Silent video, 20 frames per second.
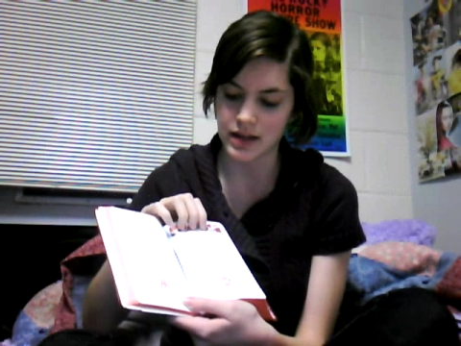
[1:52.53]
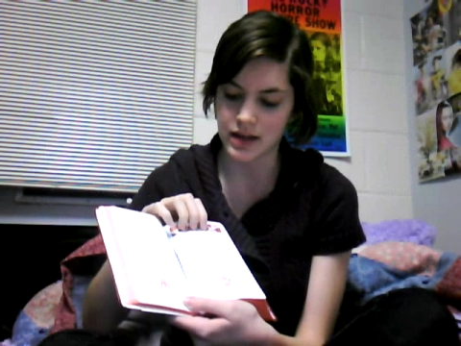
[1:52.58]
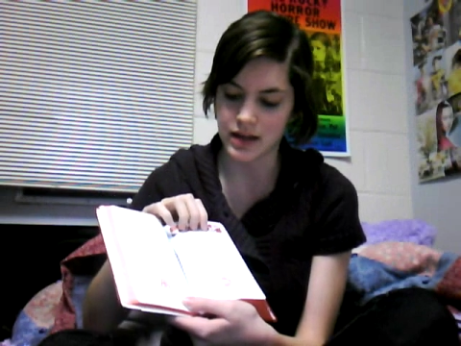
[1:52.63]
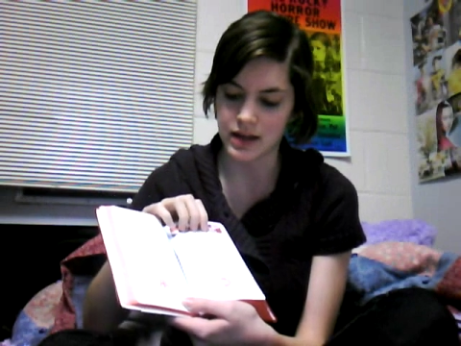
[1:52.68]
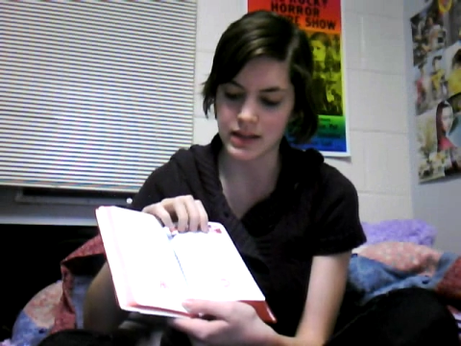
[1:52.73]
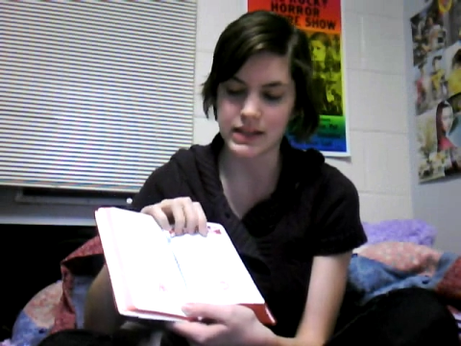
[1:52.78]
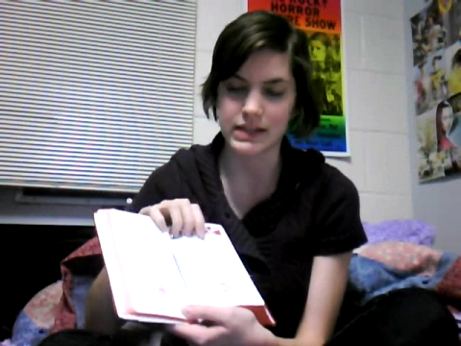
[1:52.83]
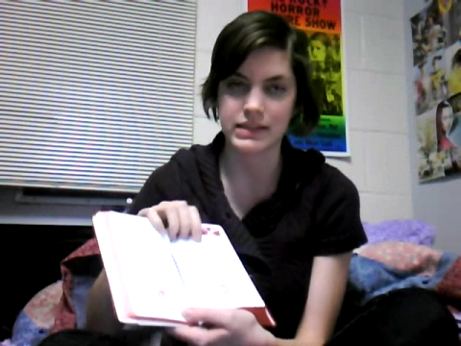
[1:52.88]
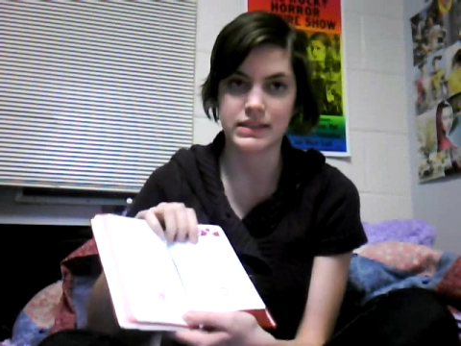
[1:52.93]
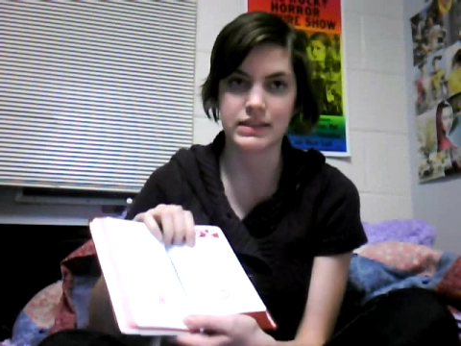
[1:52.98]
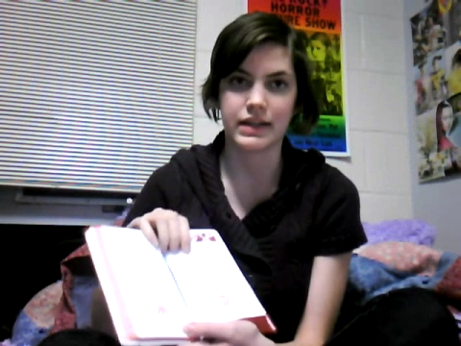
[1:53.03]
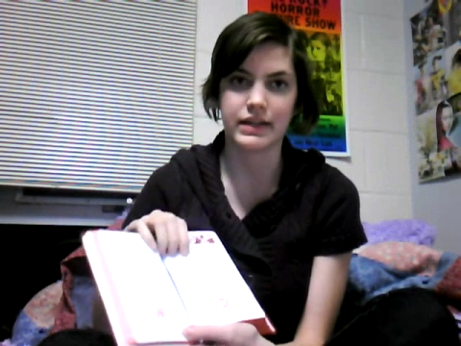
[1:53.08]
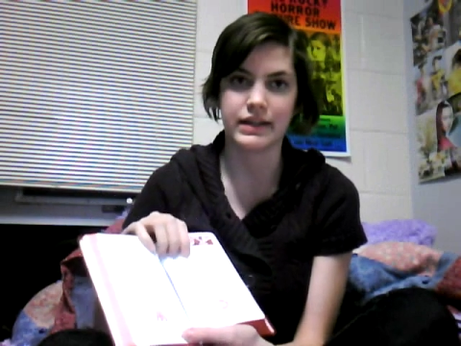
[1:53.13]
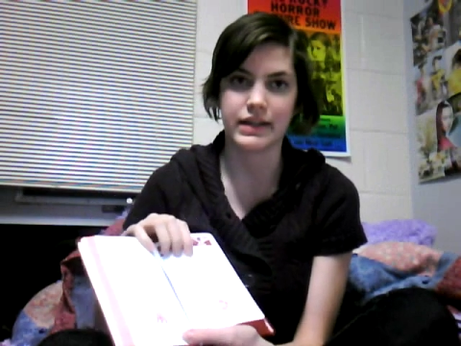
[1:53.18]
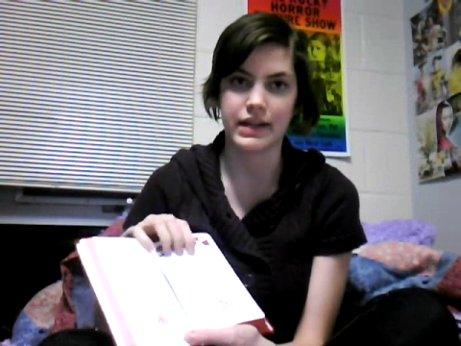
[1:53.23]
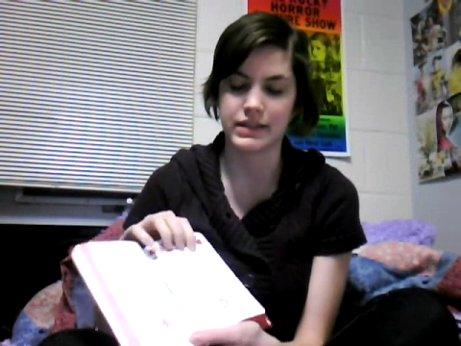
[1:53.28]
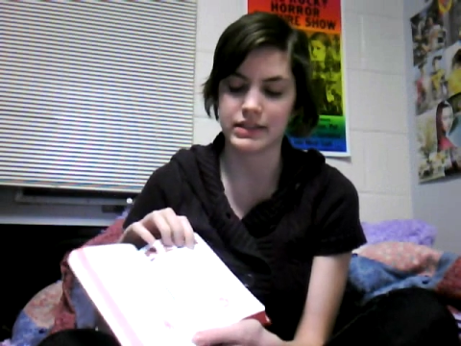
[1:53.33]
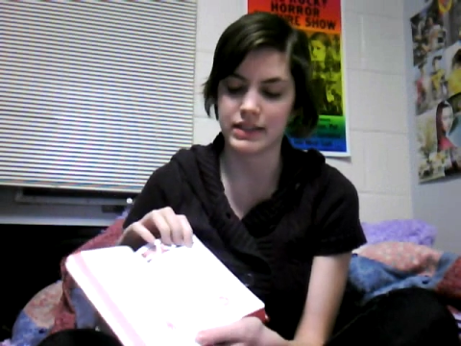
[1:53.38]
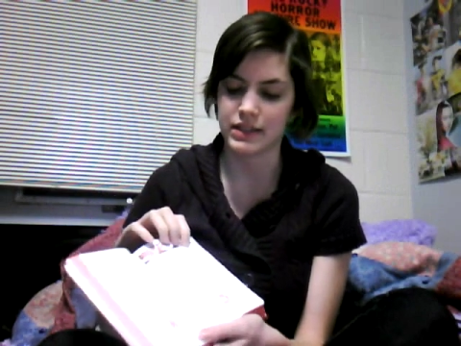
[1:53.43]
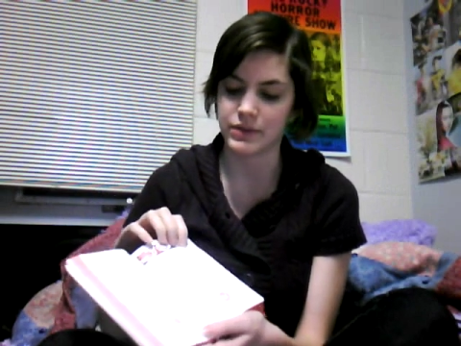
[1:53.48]
on the
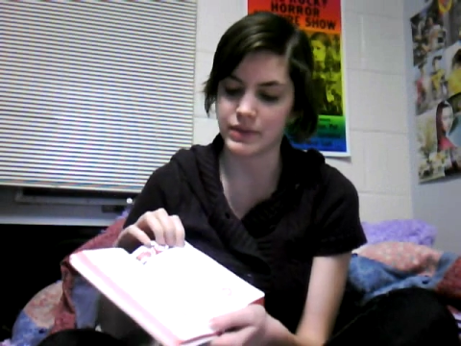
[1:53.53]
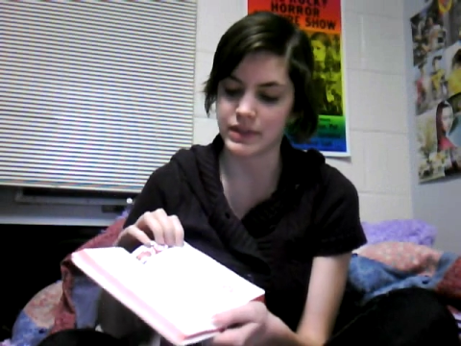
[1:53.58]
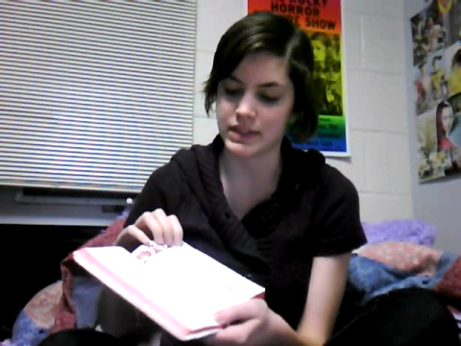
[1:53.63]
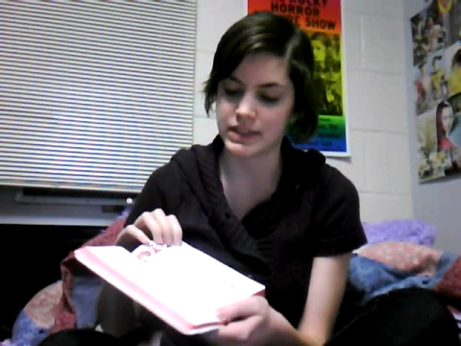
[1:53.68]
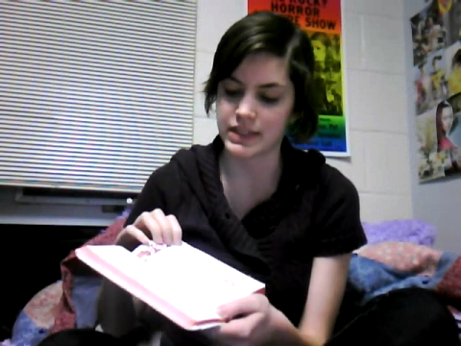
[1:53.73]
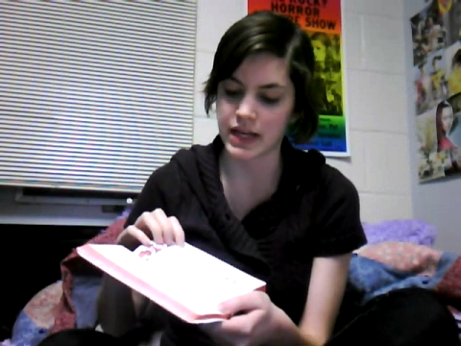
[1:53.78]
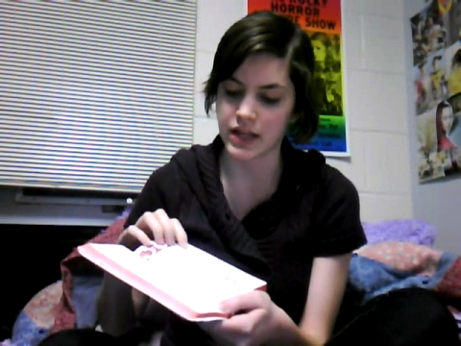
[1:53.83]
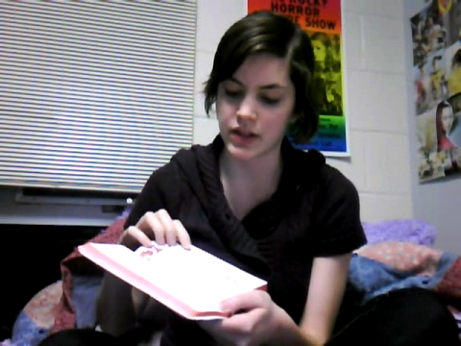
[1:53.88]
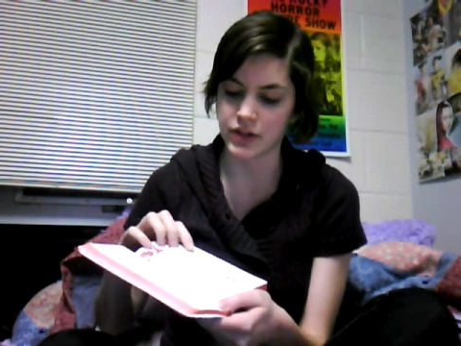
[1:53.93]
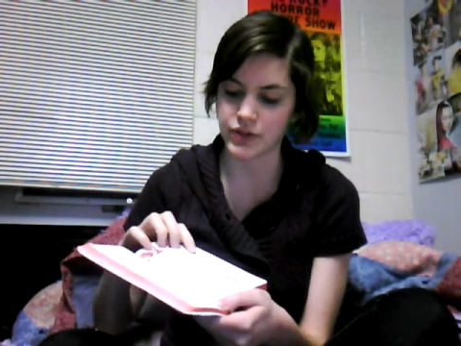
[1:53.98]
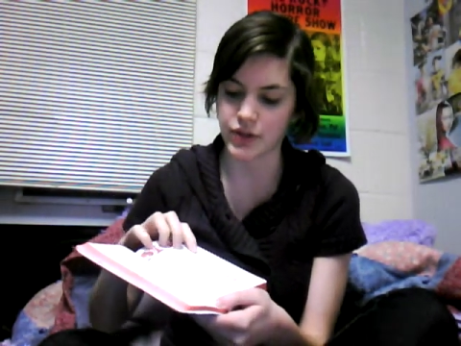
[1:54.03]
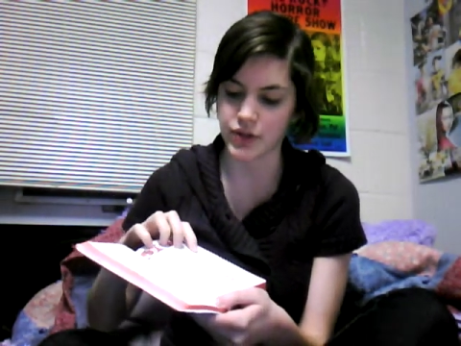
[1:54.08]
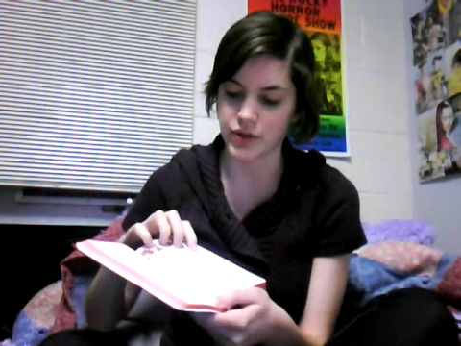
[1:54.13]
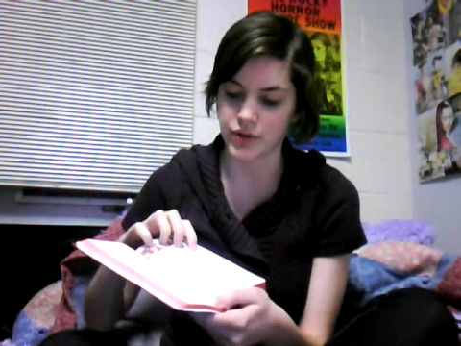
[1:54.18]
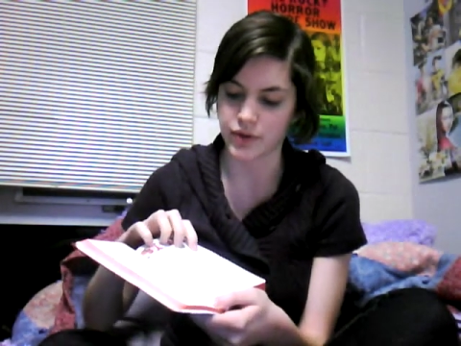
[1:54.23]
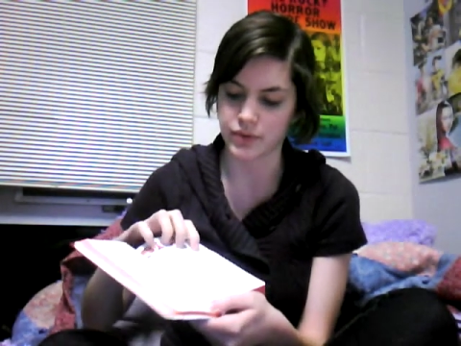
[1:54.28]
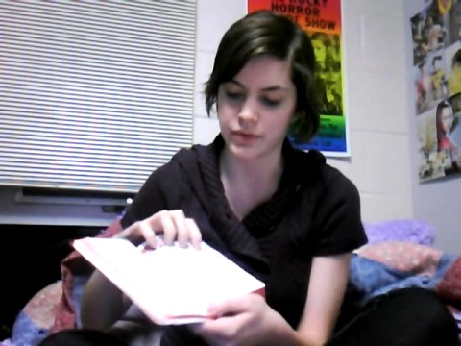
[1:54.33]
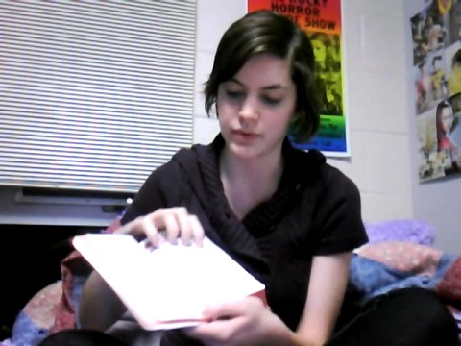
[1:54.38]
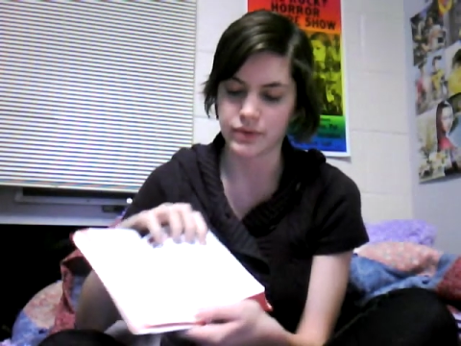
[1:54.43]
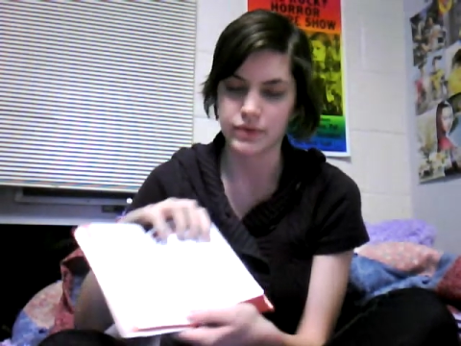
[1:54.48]
Sundays, it will tell
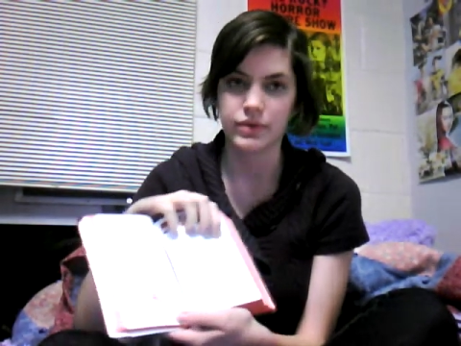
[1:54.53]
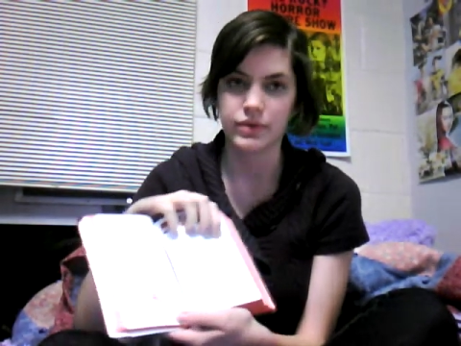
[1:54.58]
you